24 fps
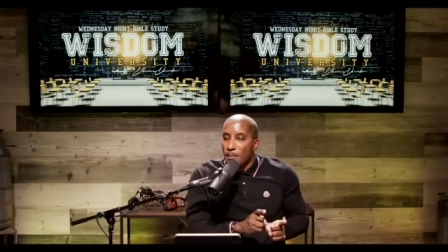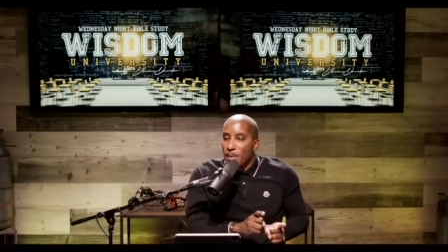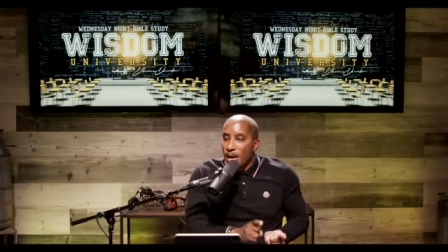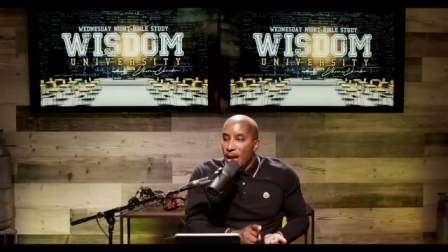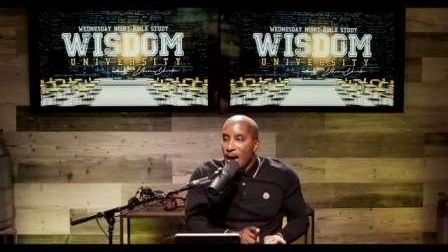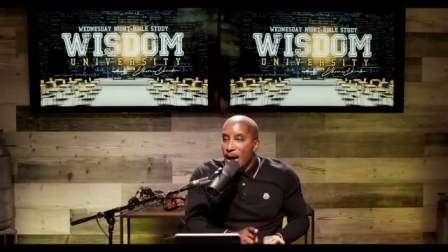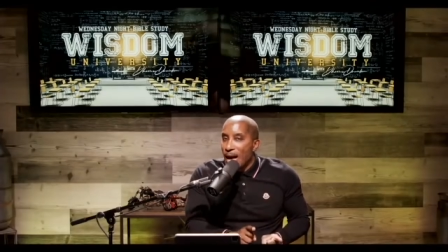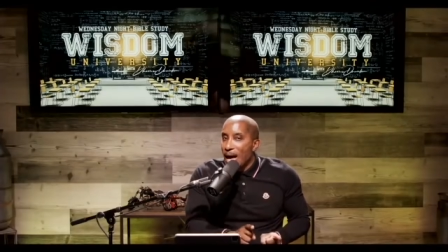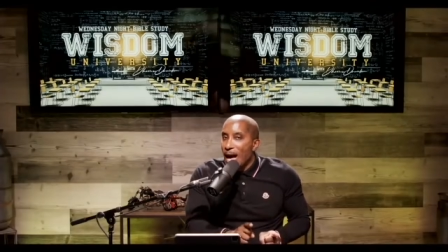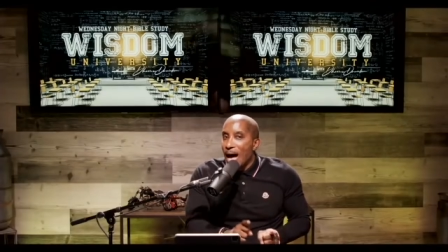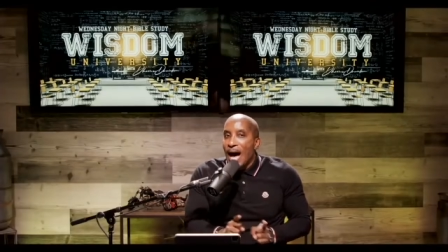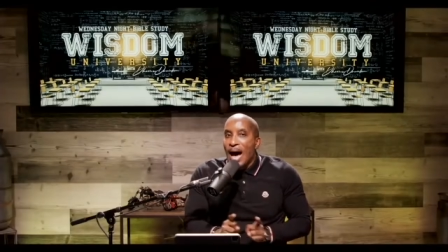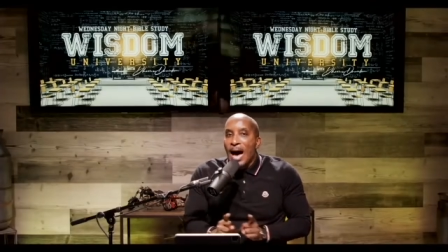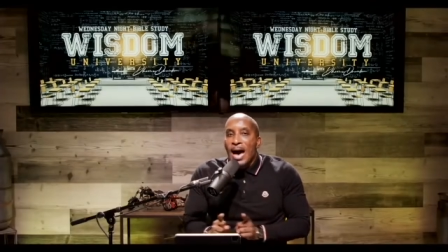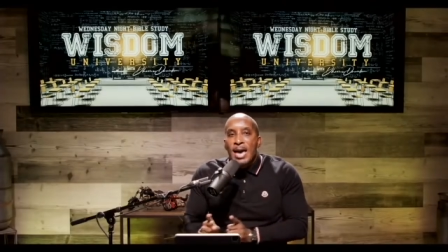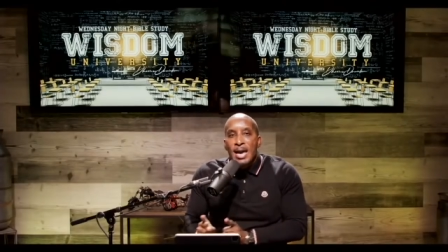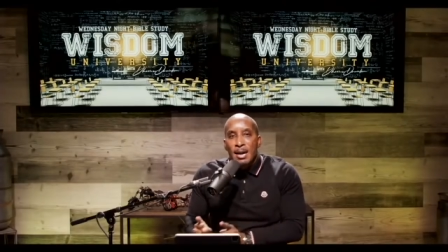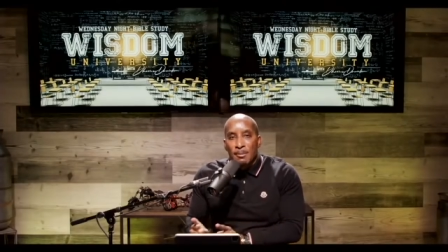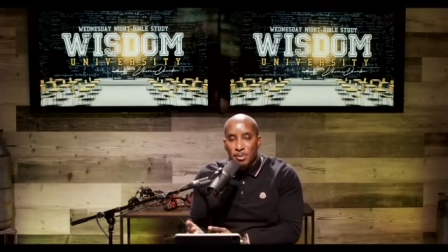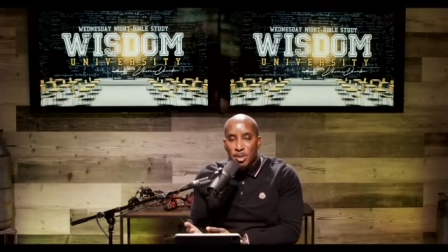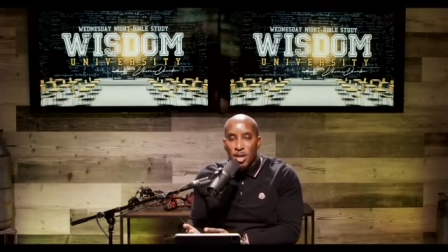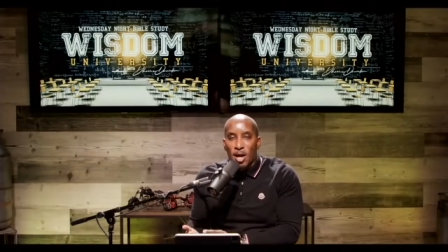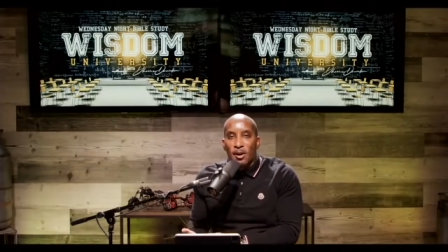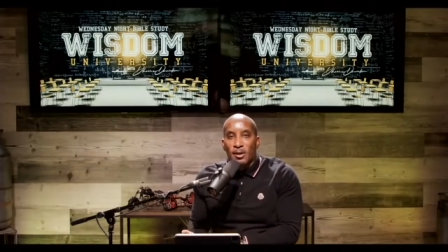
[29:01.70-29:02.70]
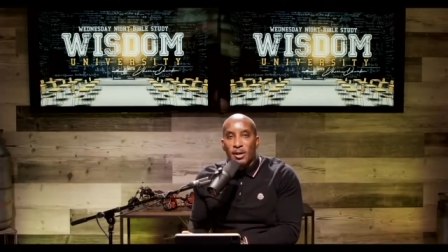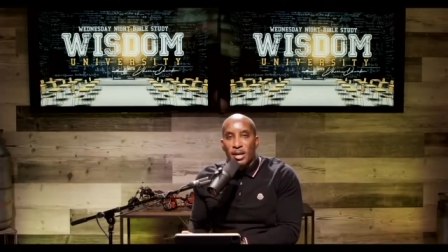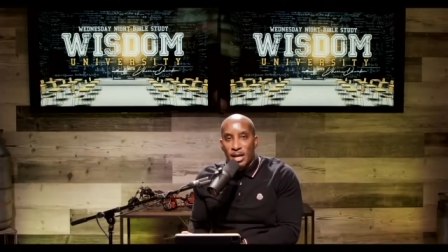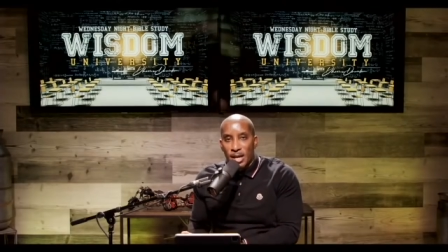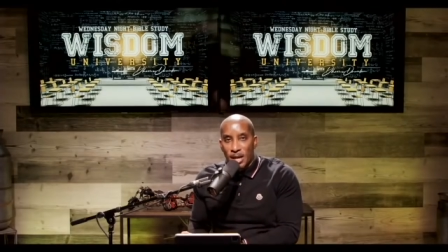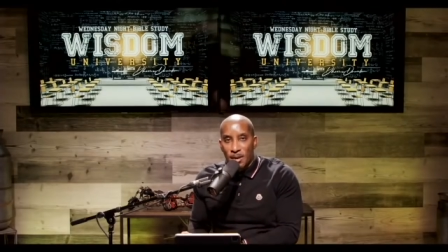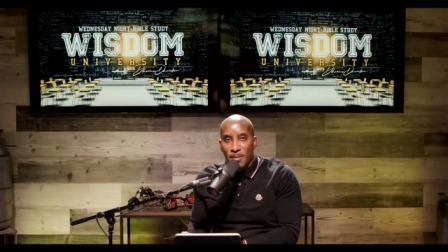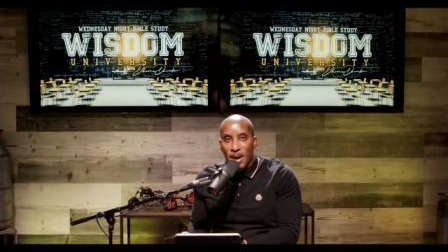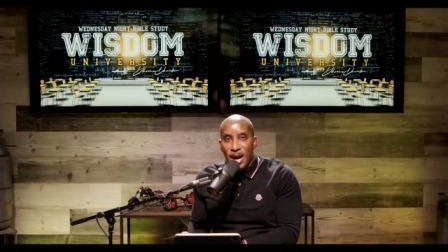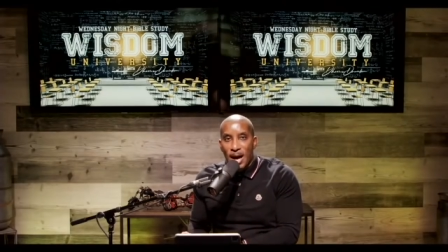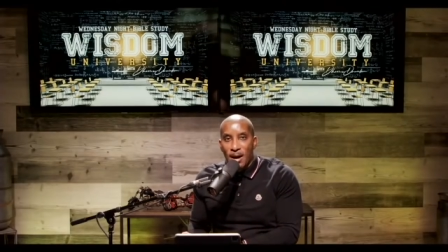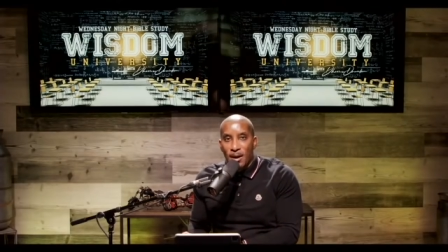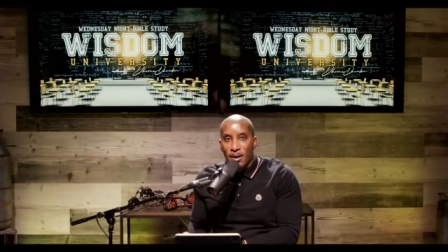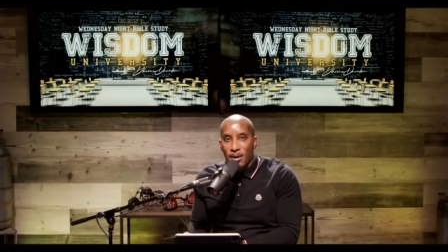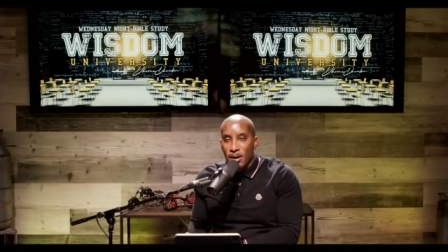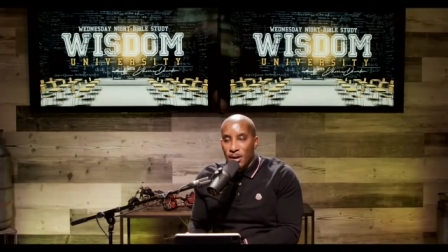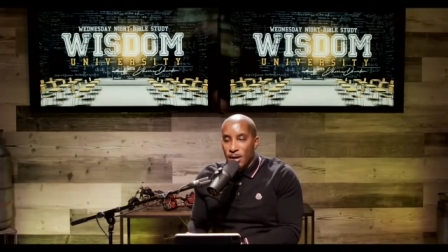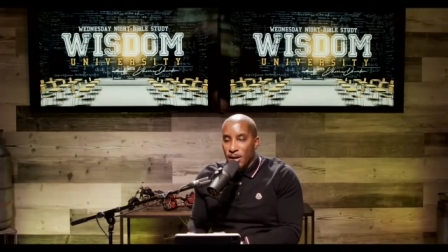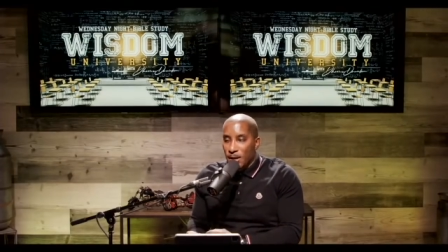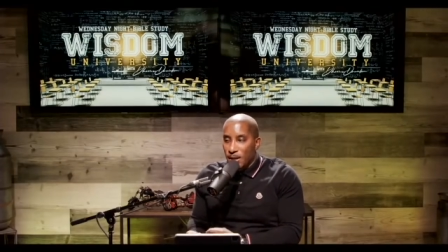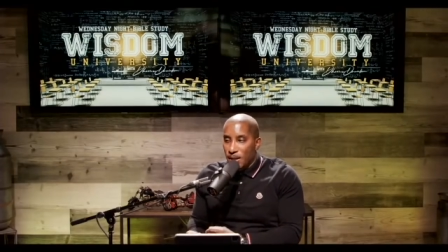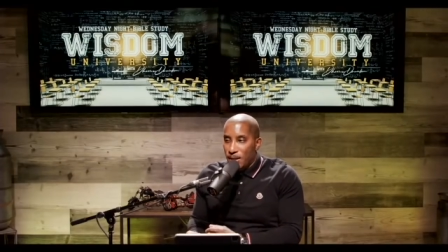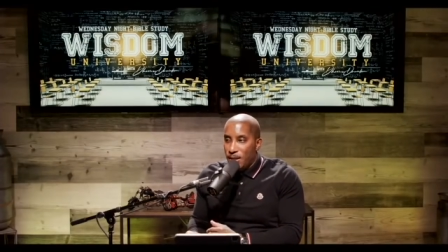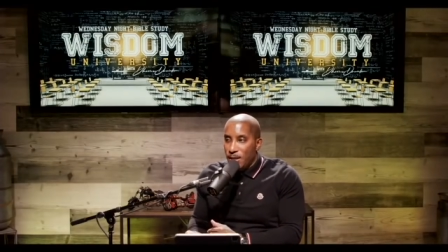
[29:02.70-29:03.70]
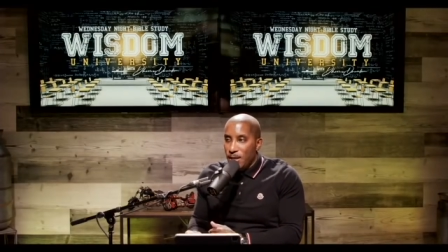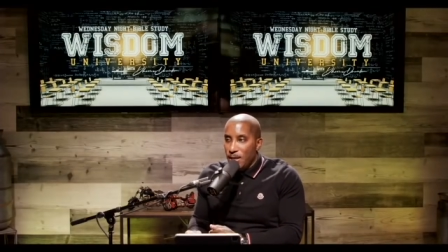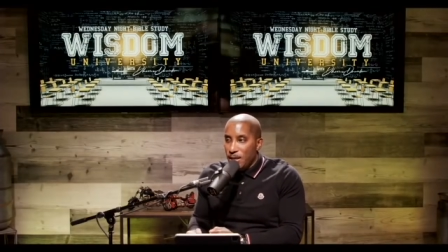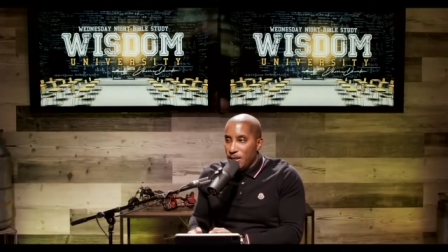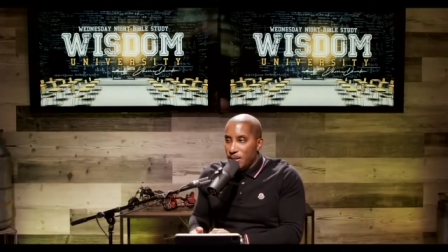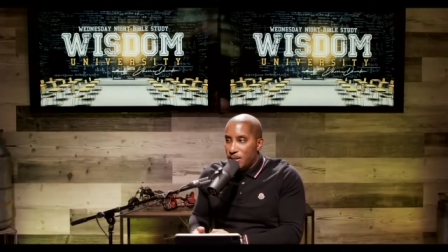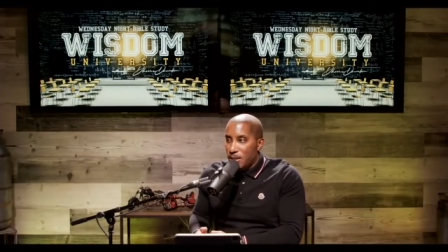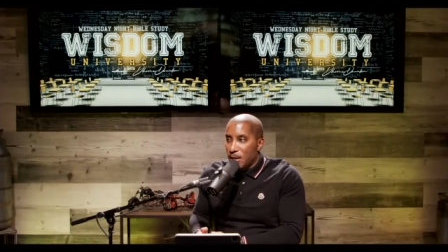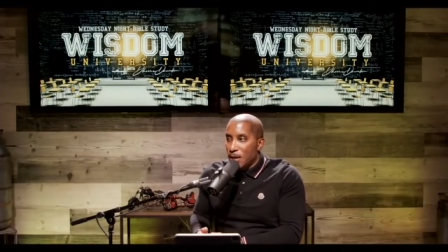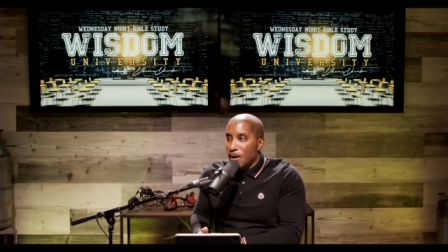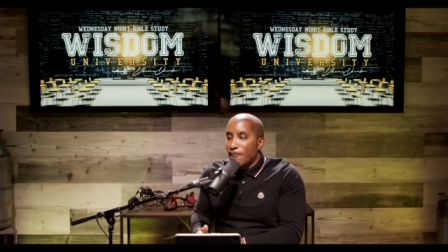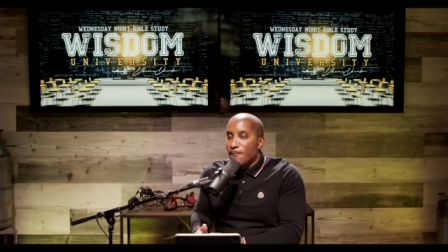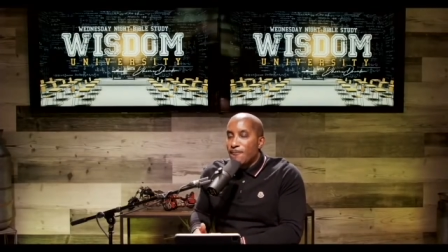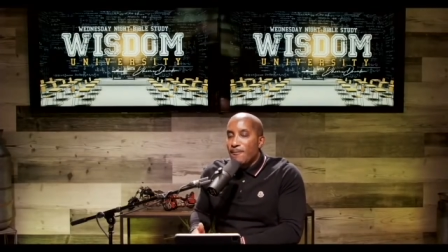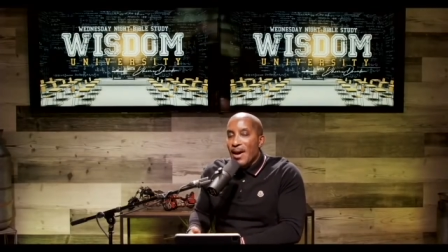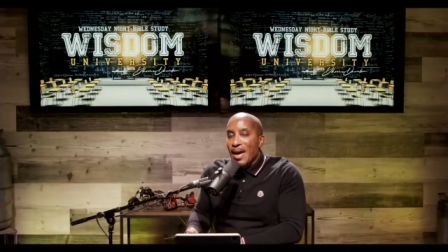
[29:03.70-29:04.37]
But I, I am talking about these